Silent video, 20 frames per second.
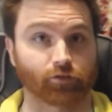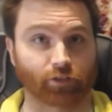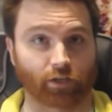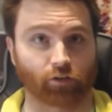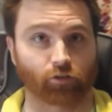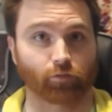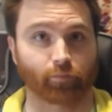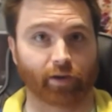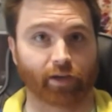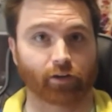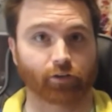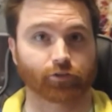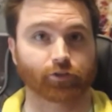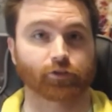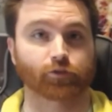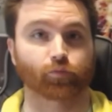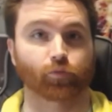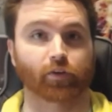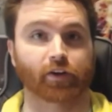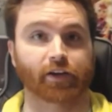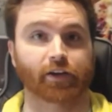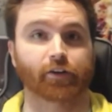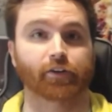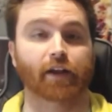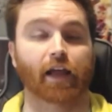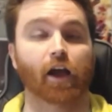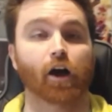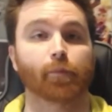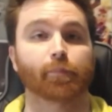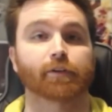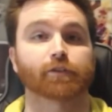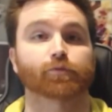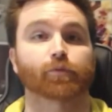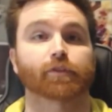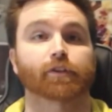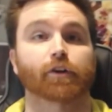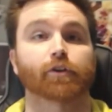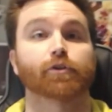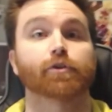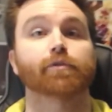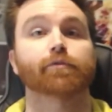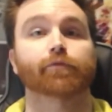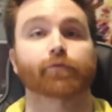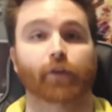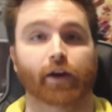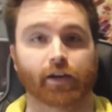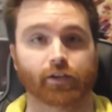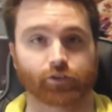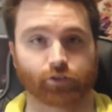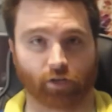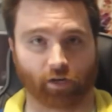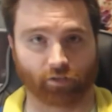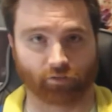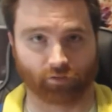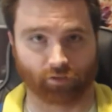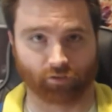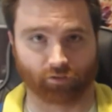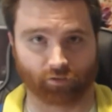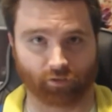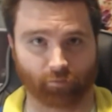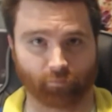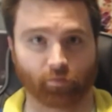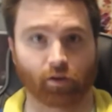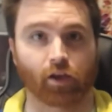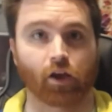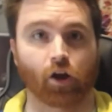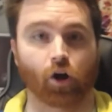General managers were here to help us with our new franchise system.